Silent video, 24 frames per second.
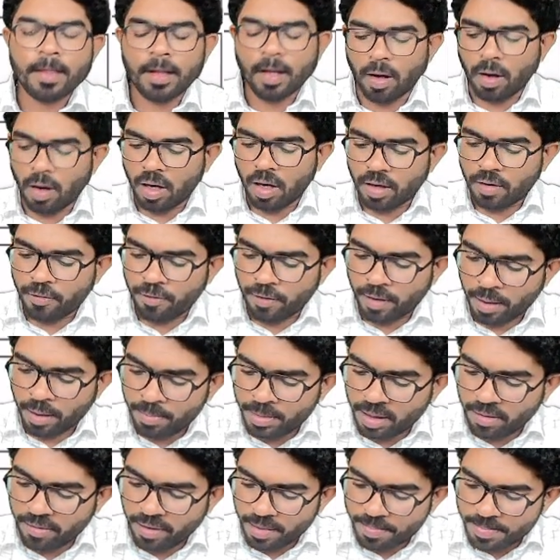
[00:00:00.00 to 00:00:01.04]
or from
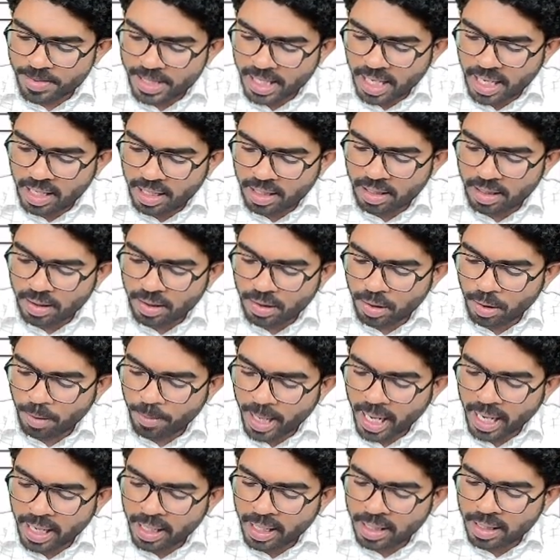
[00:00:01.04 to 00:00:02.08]
the website
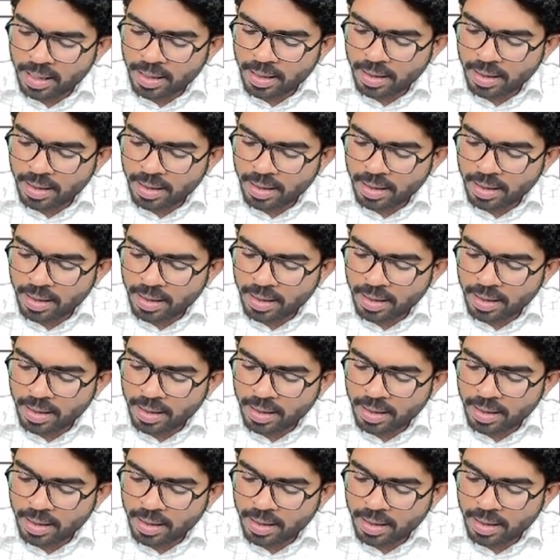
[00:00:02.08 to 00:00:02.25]
QBank,